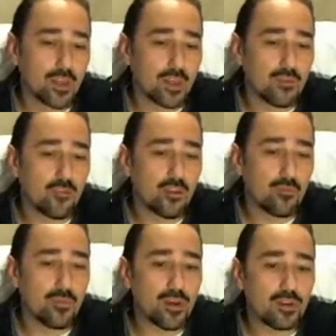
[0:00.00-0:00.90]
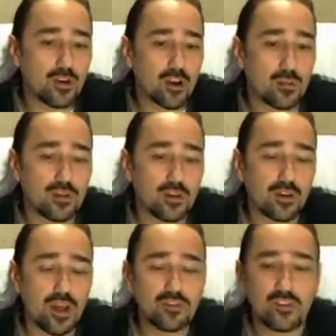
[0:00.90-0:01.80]
And some would make the argument that the
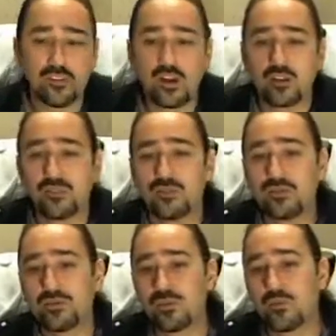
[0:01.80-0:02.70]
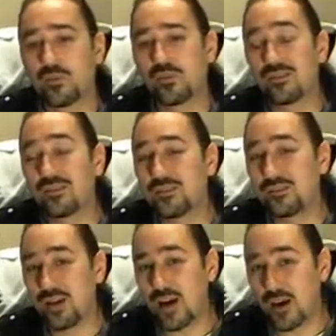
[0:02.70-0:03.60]
United States Constitution was
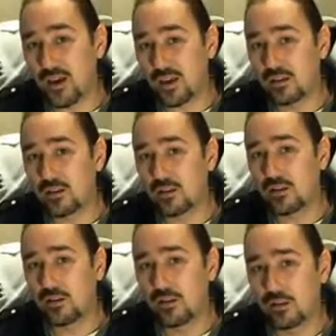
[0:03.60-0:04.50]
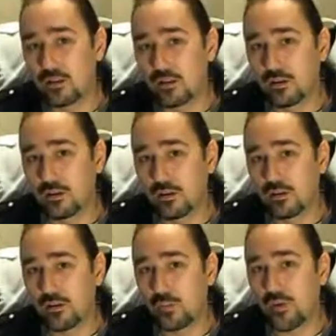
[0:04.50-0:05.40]
designed
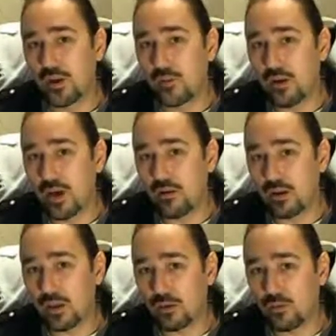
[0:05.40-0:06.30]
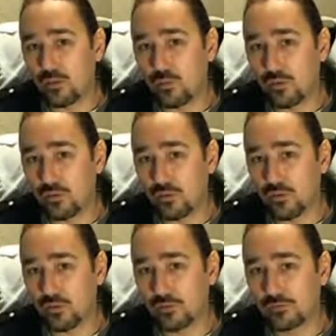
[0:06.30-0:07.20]
to bring about a new world order.